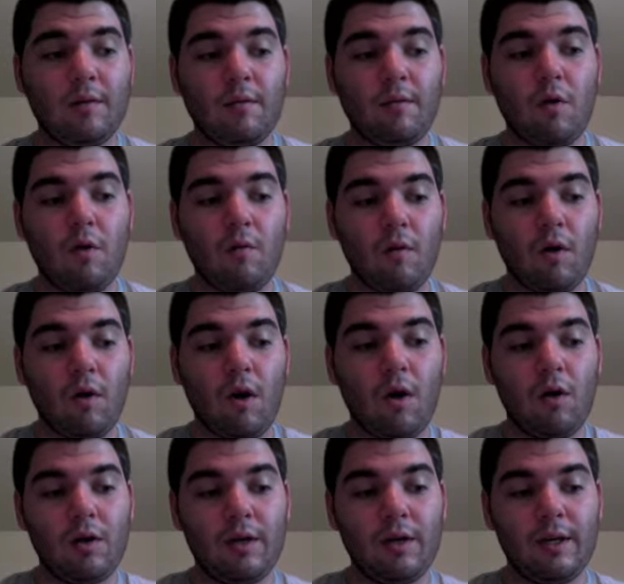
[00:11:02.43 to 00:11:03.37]

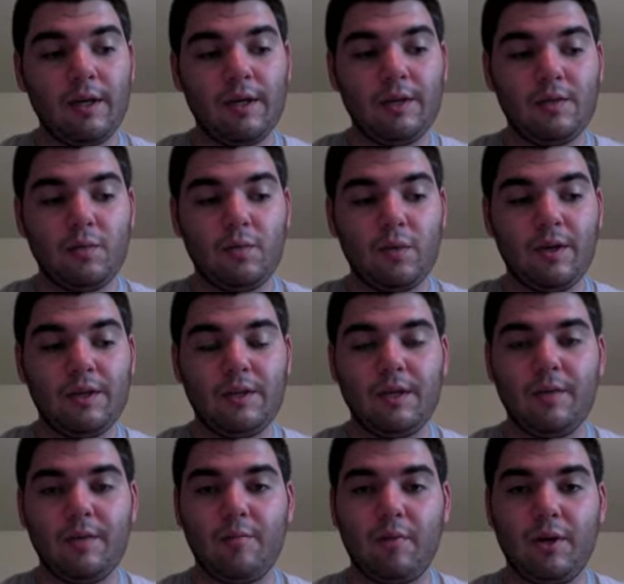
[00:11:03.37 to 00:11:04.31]
overall his waist to
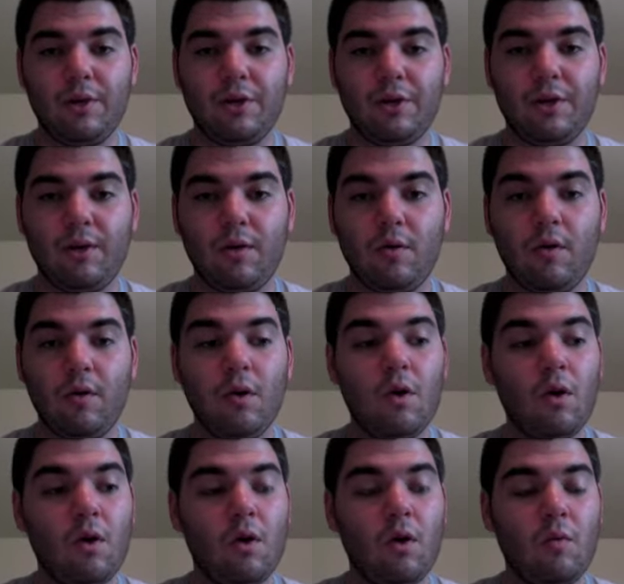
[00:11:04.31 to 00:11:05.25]
hip ratio
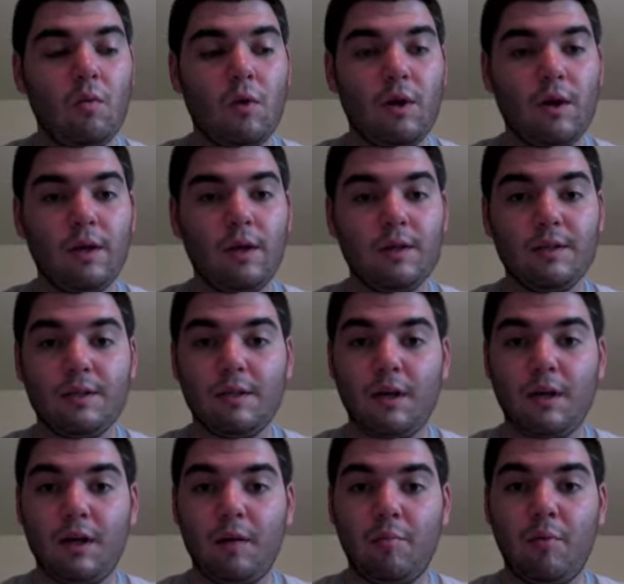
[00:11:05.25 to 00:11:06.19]
was
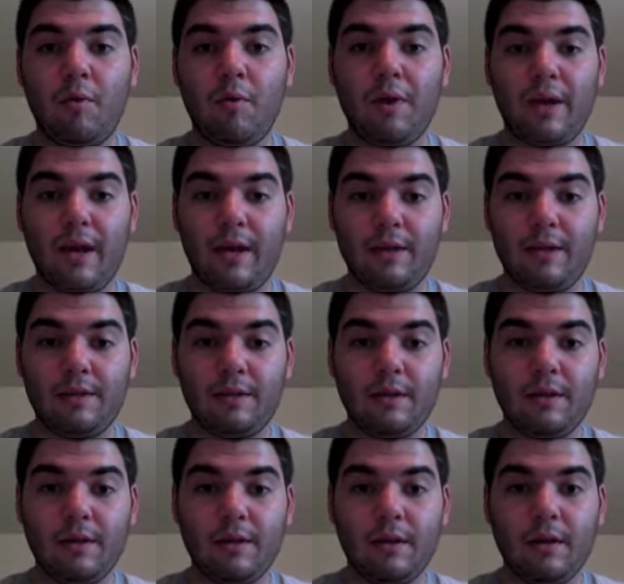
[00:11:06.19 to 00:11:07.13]
0.8,
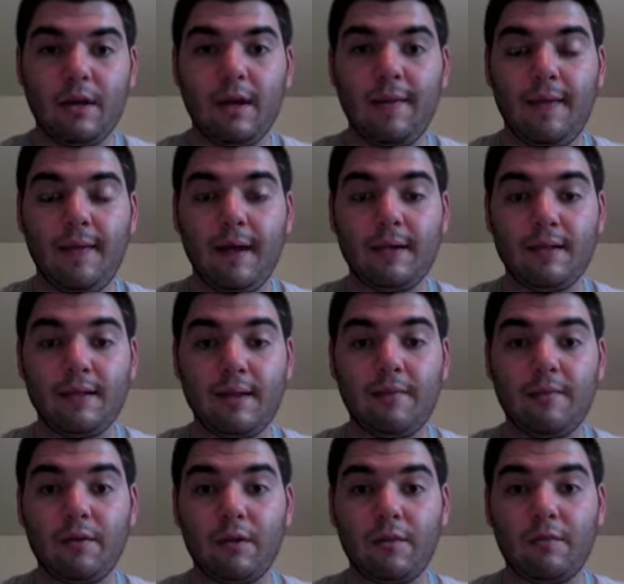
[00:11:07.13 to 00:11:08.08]
and that
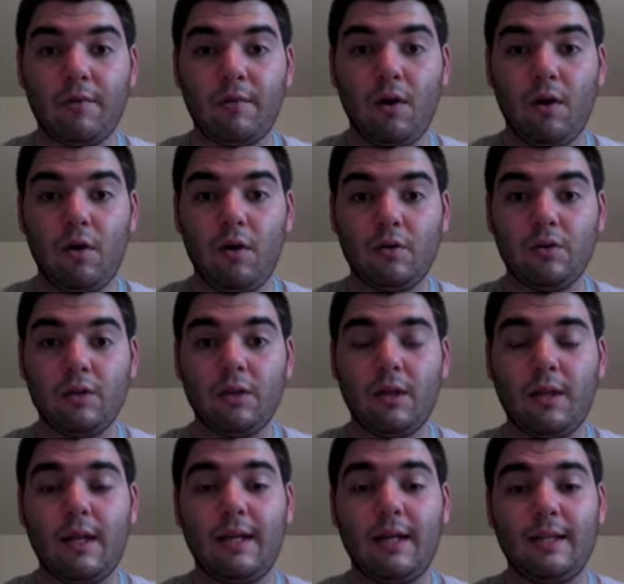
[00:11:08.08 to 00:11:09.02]
definitely falls,
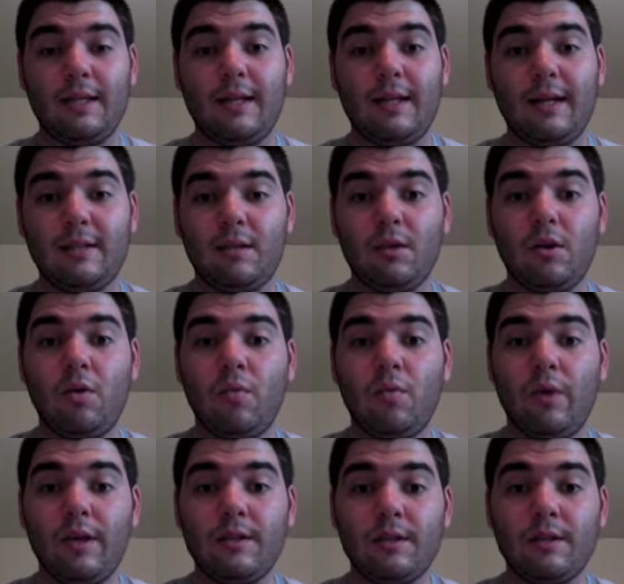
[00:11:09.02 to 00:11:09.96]
and that's a low
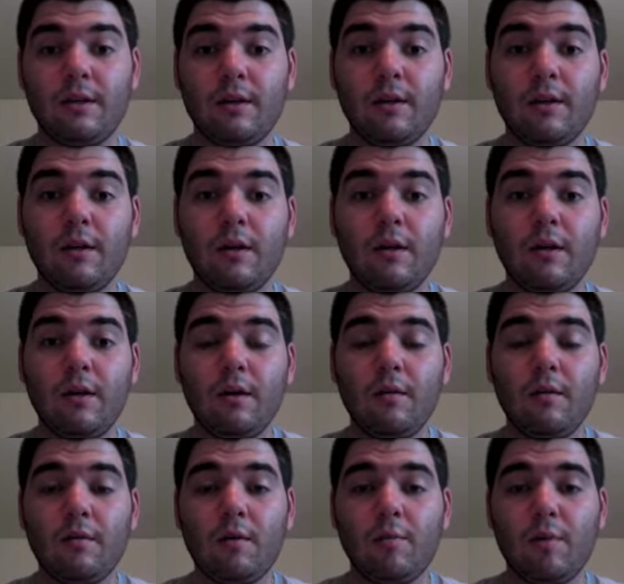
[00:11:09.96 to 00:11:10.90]
risk
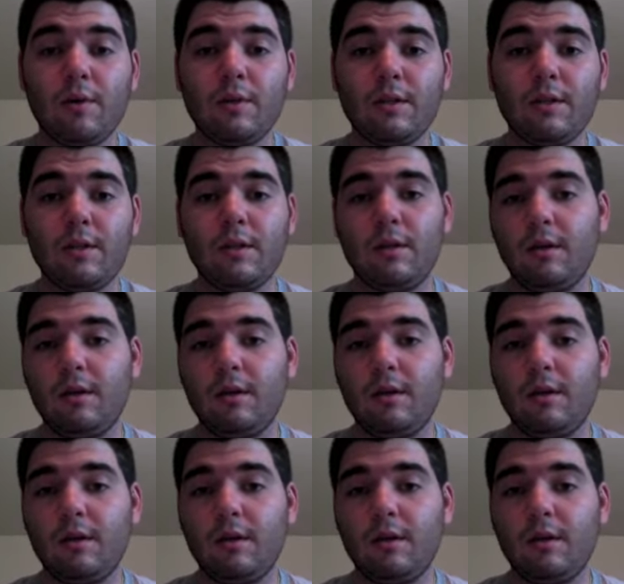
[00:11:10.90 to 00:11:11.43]
for a person,